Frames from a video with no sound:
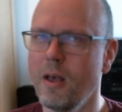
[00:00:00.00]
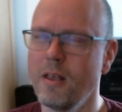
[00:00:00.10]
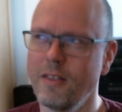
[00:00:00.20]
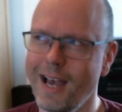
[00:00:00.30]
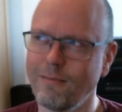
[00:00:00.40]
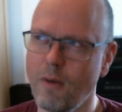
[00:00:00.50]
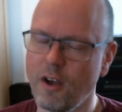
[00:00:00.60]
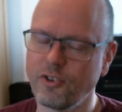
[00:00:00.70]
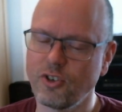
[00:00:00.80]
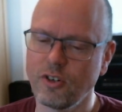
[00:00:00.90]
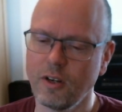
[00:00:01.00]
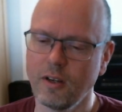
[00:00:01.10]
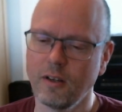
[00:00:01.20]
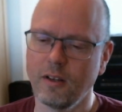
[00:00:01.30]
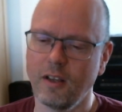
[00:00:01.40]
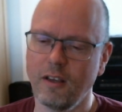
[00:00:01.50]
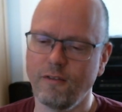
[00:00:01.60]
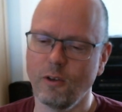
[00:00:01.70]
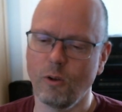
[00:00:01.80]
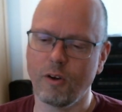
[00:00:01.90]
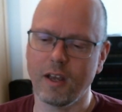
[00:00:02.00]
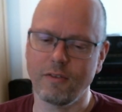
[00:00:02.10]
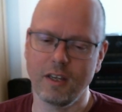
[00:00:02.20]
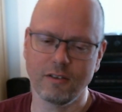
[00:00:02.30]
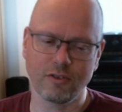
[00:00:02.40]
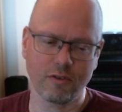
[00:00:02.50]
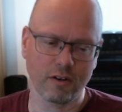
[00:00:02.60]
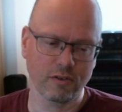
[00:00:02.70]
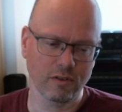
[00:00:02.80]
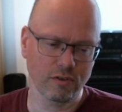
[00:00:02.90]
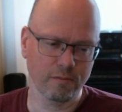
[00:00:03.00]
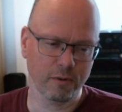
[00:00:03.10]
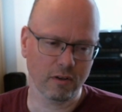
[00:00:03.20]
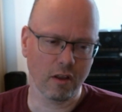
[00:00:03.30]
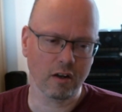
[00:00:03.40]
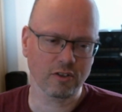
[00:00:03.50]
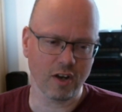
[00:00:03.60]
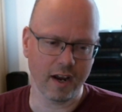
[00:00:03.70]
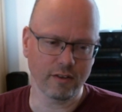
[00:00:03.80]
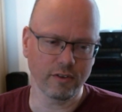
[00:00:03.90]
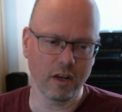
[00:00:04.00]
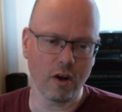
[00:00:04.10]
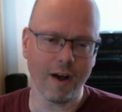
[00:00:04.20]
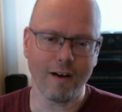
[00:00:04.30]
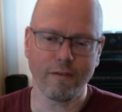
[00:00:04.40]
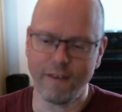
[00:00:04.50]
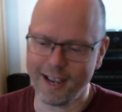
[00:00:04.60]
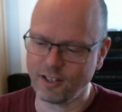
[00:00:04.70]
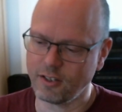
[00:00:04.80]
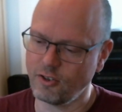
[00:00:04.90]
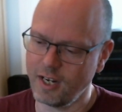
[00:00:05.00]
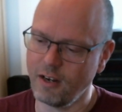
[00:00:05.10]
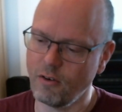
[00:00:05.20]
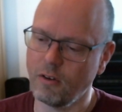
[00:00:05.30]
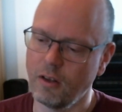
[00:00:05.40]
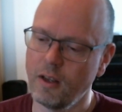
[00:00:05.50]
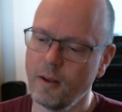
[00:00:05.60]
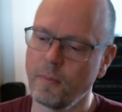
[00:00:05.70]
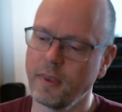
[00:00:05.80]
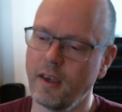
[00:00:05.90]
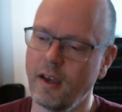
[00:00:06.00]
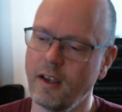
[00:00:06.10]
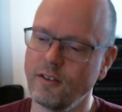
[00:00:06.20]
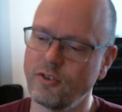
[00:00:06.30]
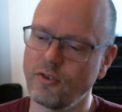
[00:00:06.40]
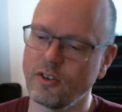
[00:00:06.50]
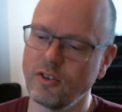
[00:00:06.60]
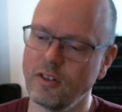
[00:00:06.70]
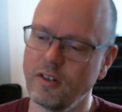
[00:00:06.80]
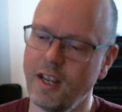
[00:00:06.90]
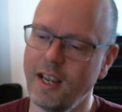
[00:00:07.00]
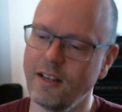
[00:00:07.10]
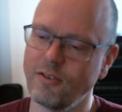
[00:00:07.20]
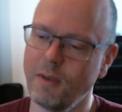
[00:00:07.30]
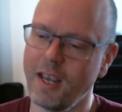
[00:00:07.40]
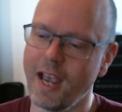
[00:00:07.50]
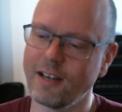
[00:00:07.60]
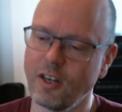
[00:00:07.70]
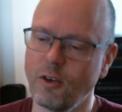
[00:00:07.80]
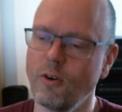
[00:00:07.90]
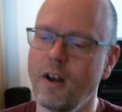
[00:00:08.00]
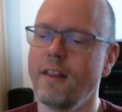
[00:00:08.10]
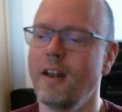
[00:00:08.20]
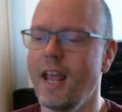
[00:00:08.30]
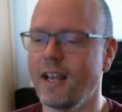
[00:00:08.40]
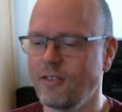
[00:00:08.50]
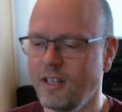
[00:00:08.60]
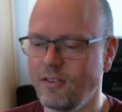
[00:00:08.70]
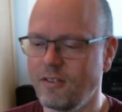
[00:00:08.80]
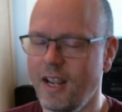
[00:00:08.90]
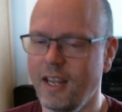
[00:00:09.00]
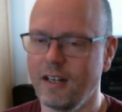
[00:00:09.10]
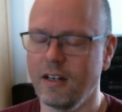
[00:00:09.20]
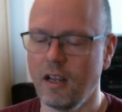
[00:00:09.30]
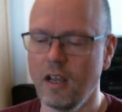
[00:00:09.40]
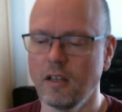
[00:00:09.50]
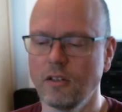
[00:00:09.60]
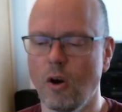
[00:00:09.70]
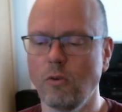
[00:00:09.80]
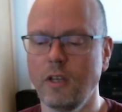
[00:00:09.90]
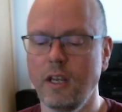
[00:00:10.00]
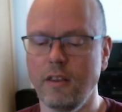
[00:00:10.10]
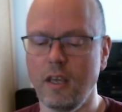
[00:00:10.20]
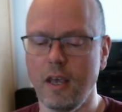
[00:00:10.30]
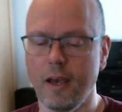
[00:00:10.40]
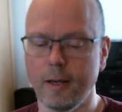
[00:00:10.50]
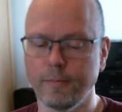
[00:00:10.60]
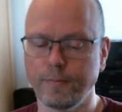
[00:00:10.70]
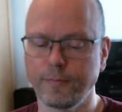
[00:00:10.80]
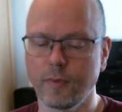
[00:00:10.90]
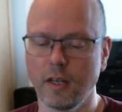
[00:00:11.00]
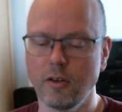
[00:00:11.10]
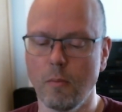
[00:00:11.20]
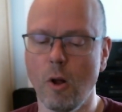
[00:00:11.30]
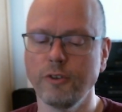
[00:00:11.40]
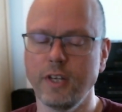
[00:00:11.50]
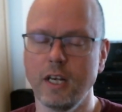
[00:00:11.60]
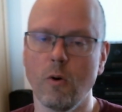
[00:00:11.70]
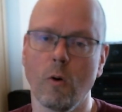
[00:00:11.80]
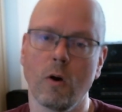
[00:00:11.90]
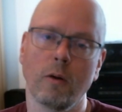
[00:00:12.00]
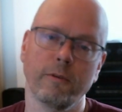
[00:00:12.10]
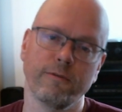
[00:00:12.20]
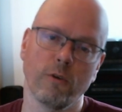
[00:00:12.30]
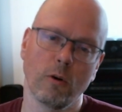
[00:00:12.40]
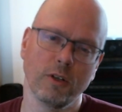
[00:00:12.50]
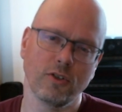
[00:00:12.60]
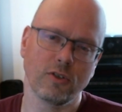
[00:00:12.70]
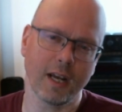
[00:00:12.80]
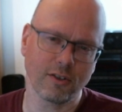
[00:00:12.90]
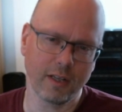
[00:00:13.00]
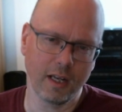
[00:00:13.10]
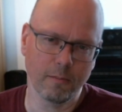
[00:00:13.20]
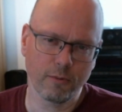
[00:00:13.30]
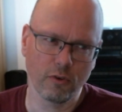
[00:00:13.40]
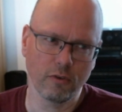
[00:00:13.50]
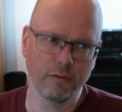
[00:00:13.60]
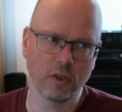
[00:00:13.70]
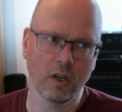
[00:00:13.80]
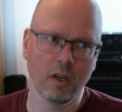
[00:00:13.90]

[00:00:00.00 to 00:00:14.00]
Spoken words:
that much. If you look at the instructions per clock cycle, how fast the single instruction is being executed and the next is taken. Only the multi-core performance actually improved